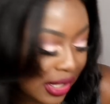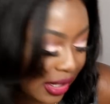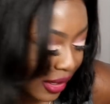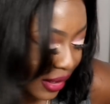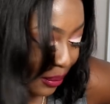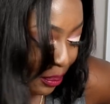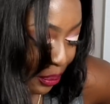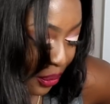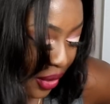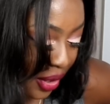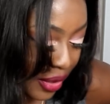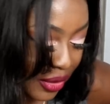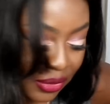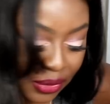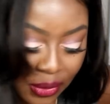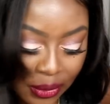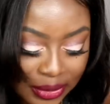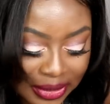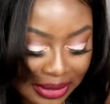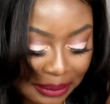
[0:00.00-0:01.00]
ain't put
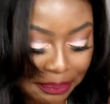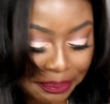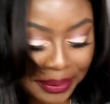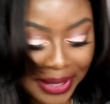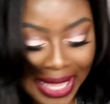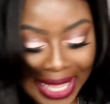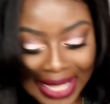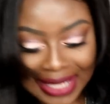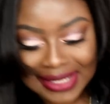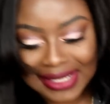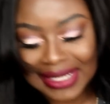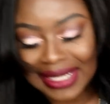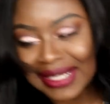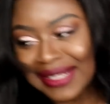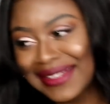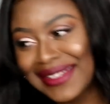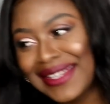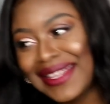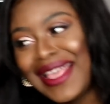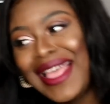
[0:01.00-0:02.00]
no
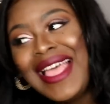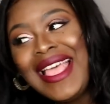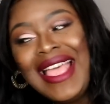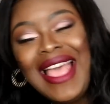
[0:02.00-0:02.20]
deposit.